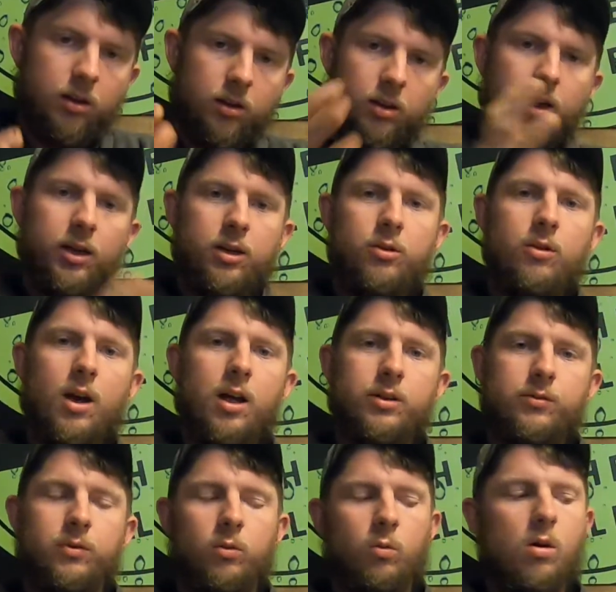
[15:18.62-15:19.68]
thank you guys
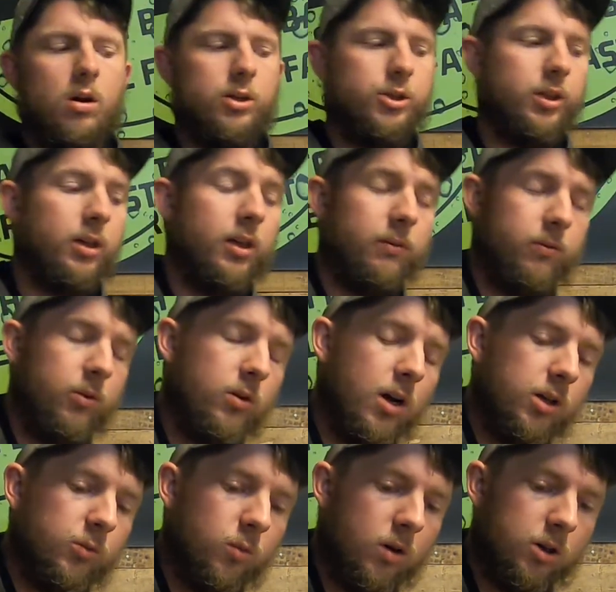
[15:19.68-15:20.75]
for watching. If you
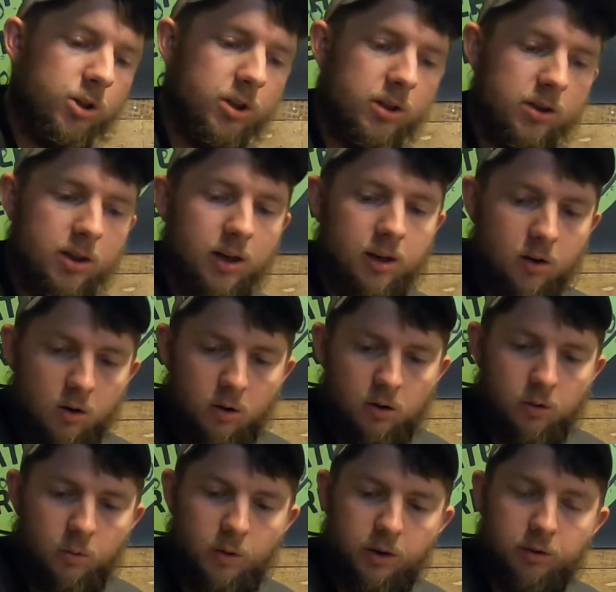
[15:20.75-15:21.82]
guys watch this thing
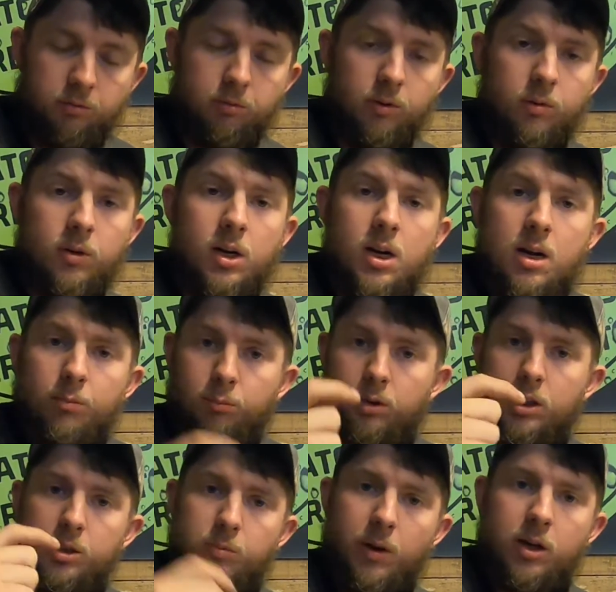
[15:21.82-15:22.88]
all the way through,
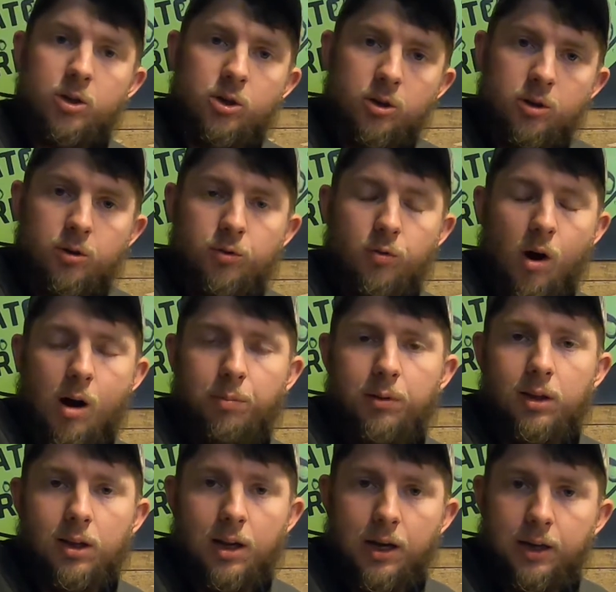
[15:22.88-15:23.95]
please make sure you drop a
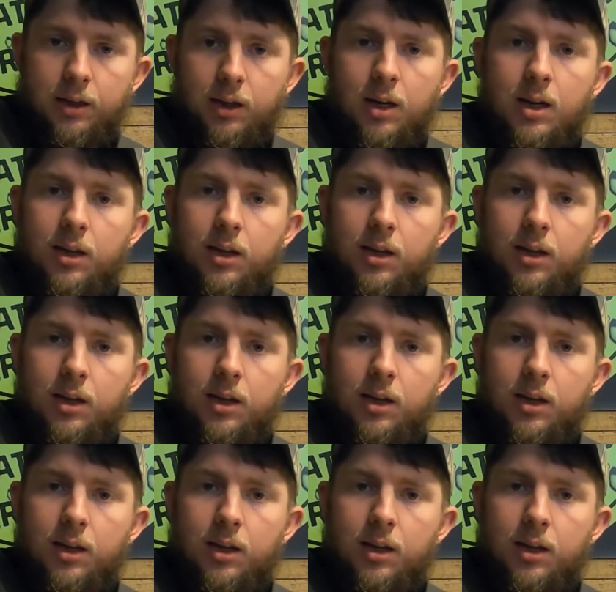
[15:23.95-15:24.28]
like,